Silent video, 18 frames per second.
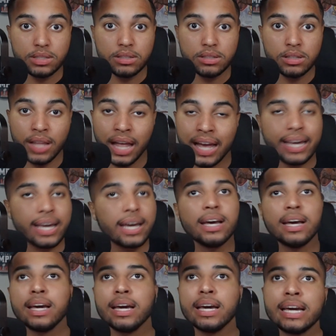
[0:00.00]
Like,
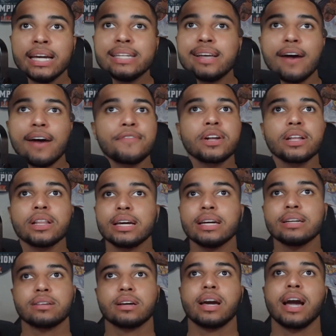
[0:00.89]
he definitely
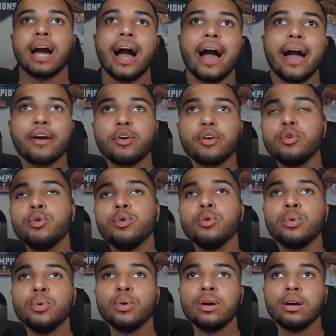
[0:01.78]
is a guy
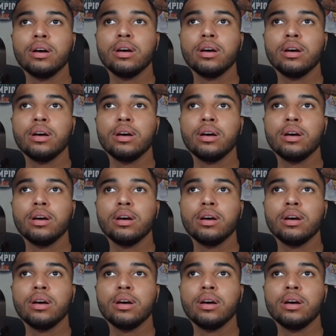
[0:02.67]
who